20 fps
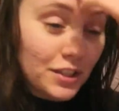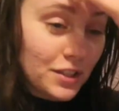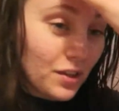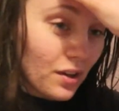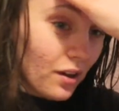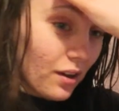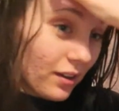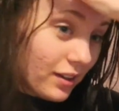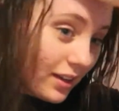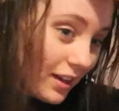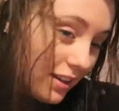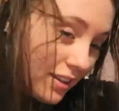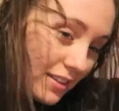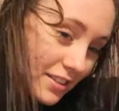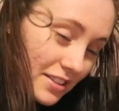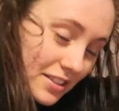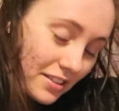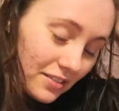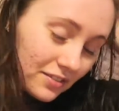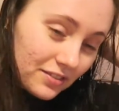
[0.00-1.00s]
so yeah,
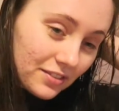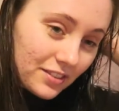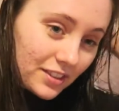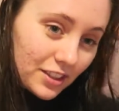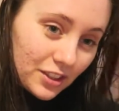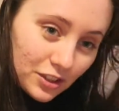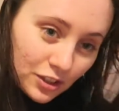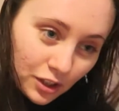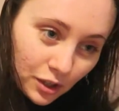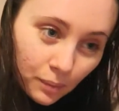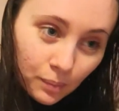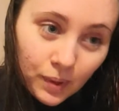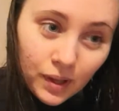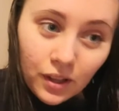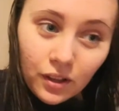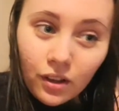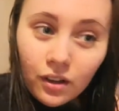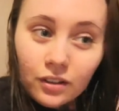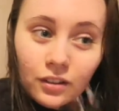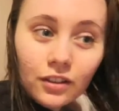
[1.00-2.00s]
that definitely took a
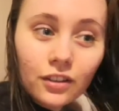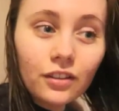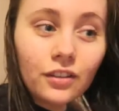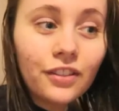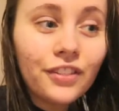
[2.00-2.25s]
bit longer